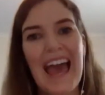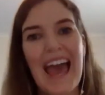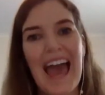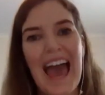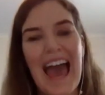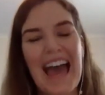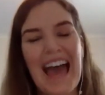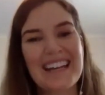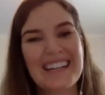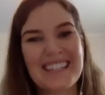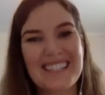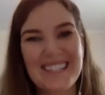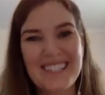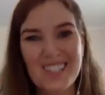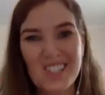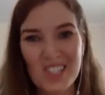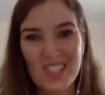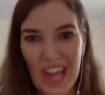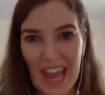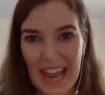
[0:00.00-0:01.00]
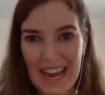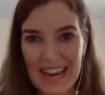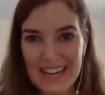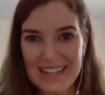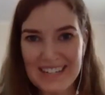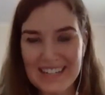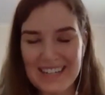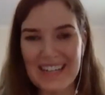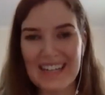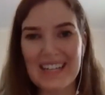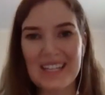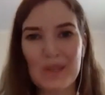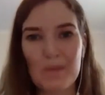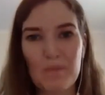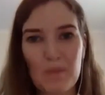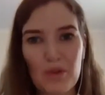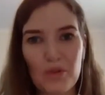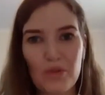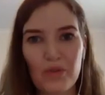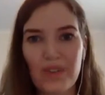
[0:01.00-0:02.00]
And it's changing, it's
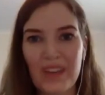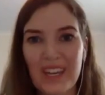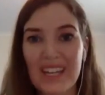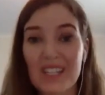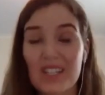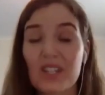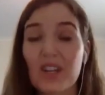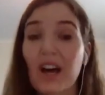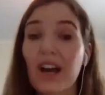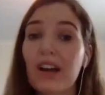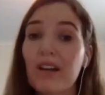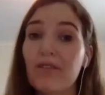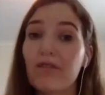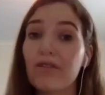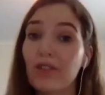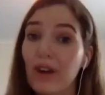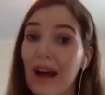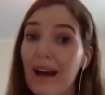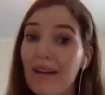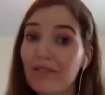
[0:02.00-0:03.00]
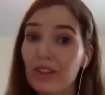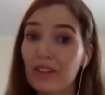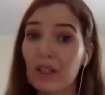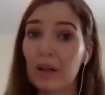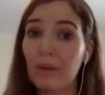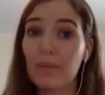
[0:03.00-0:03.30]
moving, it's not a forever.